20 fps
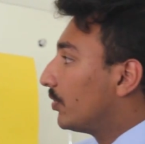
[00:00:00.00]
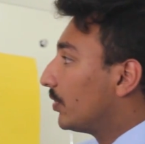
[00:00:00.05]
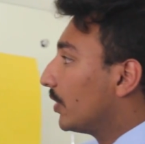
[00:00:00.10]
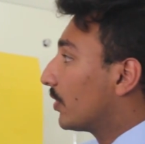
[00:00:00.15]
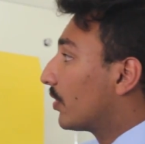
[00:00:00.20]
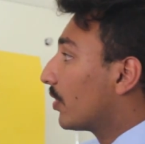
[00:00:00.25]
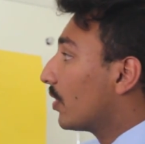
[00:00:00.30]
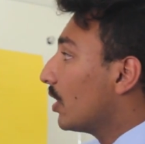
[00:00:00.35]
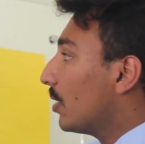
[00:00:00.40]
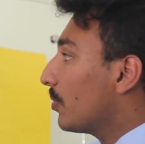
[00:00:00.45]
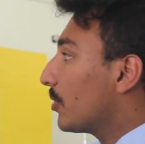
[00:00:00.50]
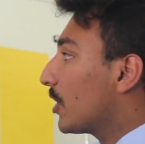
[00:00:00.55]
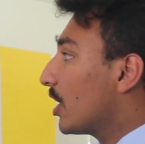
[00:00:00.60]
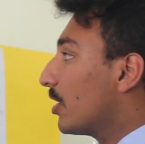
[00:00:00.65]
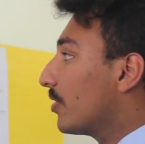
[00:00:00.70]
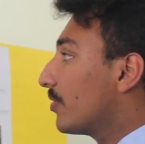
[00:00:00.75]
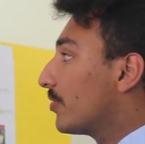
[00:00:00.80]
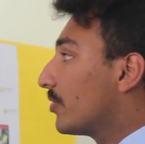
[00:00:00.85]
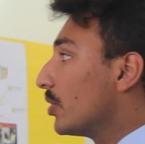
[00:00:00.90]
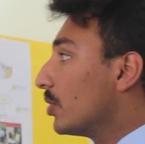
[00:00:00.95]
For 3M,
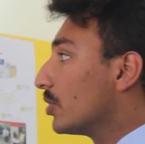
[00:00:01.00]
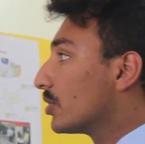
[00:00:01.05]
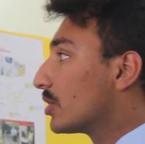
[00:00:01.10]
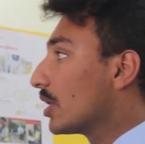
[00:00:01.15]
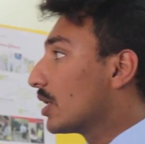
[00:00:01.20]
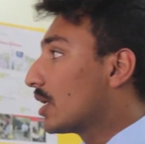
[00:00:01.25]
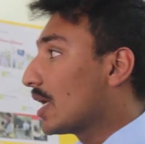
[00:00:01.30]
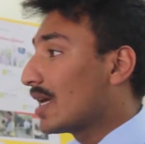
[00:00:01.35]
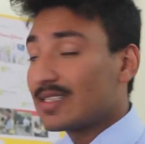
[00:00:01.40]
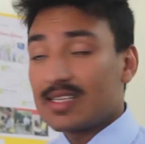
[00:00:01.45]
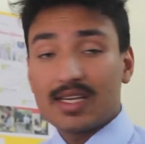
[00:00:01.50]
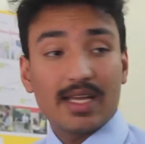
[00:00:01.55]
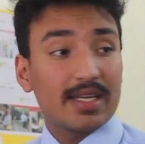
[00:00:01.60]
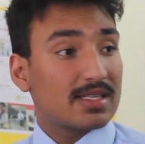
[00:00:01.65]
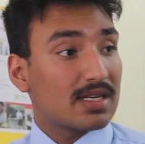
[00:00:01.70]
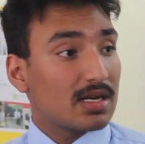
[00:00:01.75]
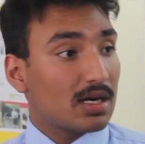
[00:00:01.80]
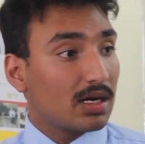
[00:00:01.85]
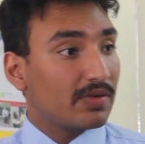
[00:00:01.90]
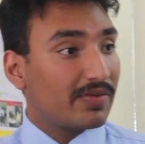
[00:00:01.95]
they've used it as an
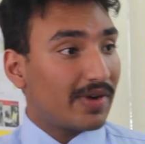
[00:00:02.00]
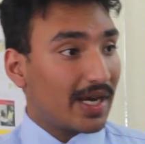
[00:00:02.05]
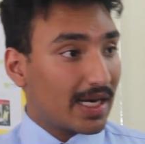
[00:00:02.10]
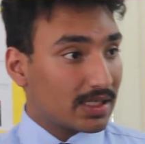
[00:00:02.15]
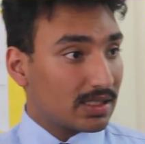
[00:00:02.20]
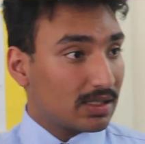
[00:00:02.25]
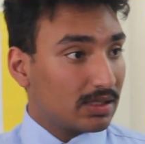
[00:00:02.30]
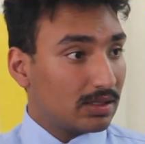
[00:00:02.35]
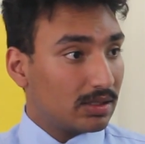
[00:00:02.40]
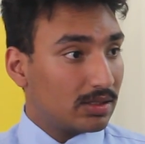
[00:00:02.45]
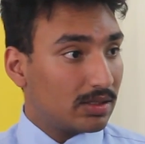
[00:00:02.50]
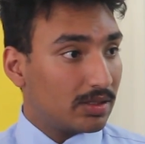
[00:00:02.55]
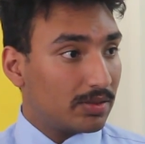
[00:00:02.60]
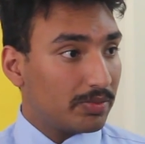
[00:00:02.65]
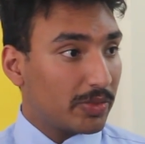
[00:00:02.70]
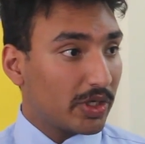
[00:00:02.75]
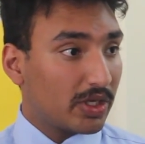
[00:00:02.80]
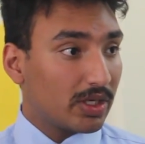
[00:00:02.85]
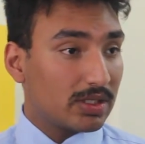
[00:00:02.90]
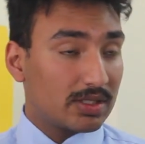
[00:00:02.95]
external factor
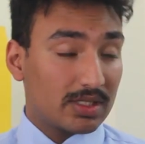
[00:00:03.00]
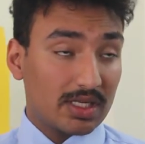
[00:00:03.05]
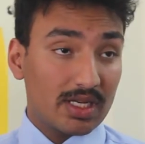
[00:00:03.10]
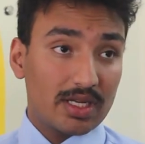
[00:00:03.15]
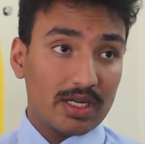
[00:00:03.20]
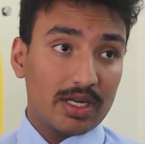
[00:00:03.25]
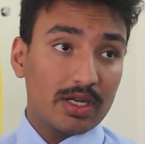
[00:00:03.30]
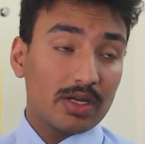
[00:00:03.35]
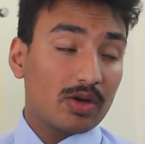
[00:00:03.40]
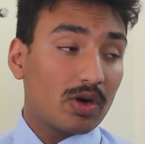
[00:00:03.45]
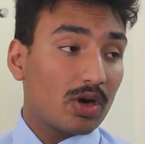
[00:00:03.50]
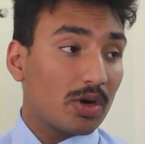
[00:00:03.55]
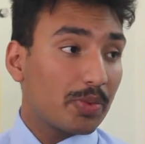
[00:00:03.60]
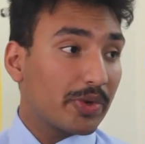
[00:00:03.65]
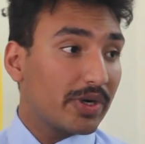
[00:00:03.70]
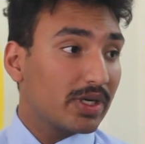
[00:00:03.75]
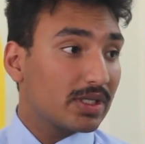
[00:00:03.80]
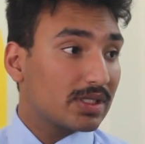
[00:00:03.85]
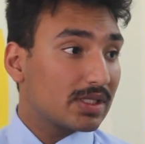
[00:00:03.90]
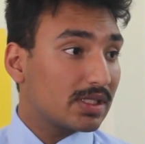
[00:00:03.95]
because it
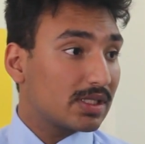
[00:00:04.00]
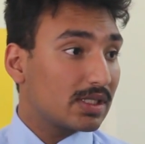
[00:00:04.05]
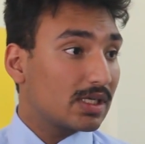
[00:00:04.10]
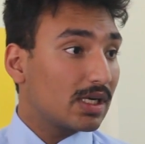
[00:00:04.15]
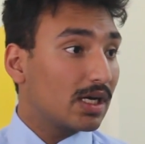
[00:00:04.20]
incorporates